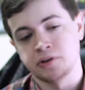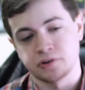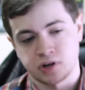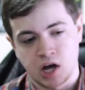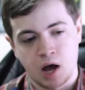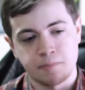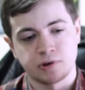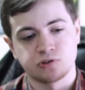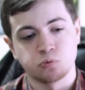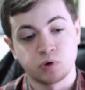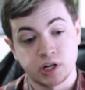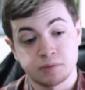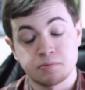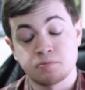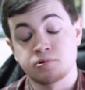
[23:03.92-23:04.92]
other comics, and
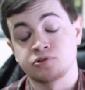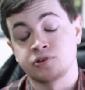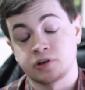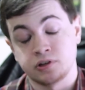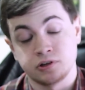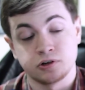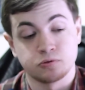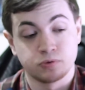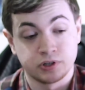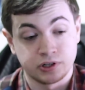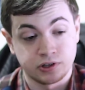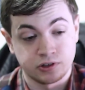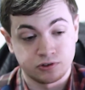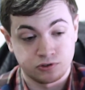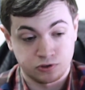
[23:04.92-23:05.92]
one of them in particular
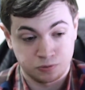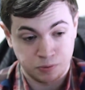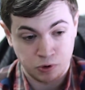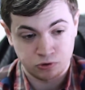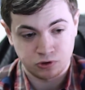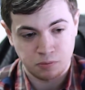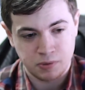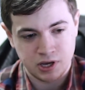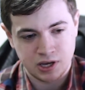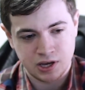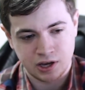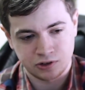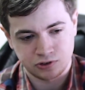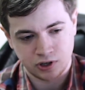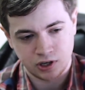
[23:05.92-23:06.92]
really spoke to me
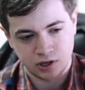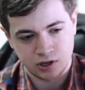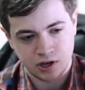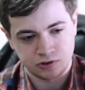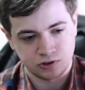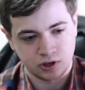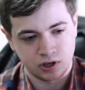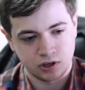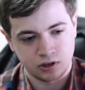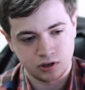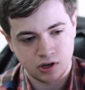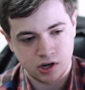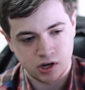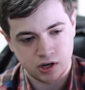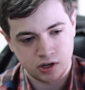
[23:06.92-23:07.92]
as a as a
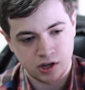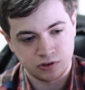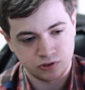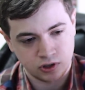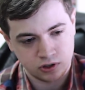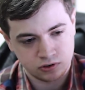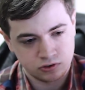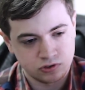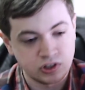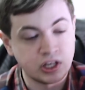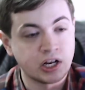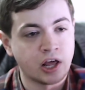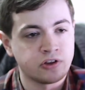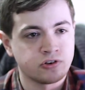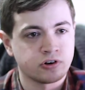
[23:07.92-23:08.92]
uh, as a
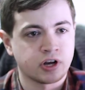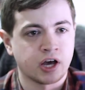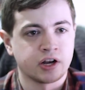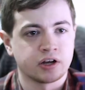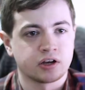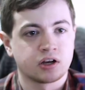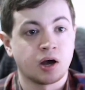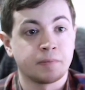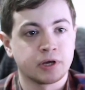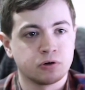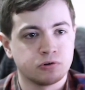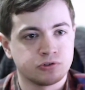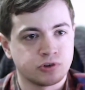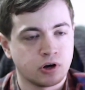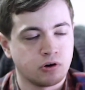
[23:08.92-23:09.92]
teenager, kind of coming
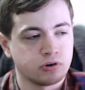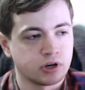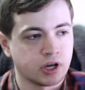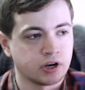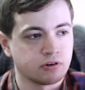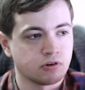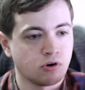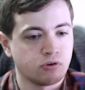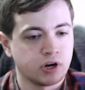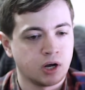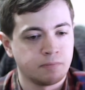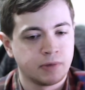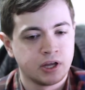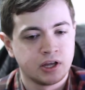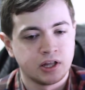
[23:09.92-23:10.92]
to his own, kind of growing
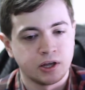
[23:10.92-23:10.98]
up.